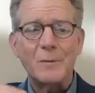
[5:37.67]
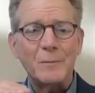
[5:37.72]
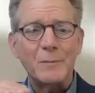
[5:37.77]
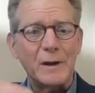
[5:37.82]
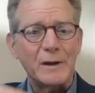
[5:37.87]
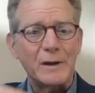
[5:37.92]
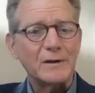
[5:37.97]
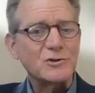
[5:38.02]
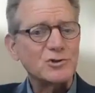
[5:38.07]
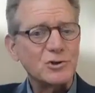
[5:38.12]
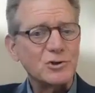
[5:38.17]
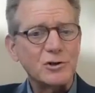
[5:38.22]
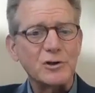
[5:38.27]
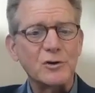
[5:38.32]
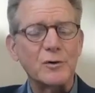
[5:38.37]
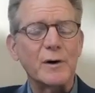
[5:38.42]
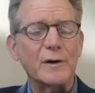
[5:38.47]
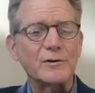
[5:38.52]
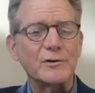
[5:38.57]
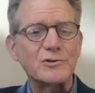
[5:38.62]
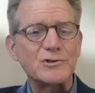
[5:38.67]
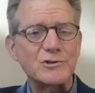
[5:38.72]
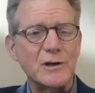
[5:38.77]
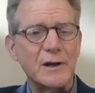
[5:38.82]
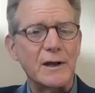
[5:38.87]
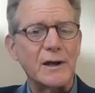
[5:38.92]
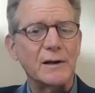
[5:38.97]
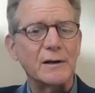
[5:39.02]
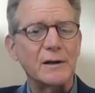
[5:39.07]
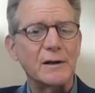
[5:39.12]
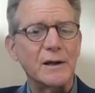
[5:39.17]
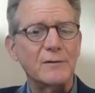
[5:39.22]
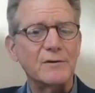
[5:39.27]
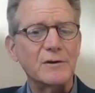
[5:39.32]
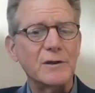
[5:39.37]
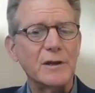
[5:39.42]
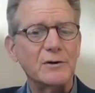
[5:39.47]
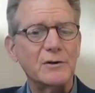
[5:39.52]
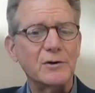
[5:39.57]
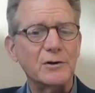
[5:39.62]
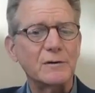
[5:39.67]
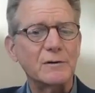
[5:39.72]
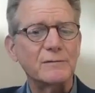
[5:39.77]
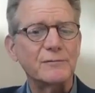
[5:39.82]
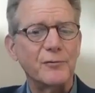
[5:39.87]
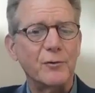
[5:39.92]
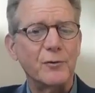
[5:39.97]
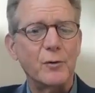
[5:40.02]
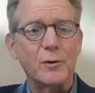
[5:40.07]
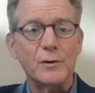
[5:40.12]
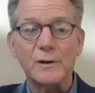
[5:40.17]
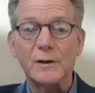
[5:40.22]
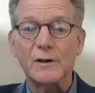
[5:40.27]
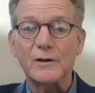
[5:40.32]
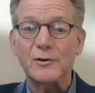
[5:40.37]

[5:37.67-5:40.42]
making sure you understand everything looking forward,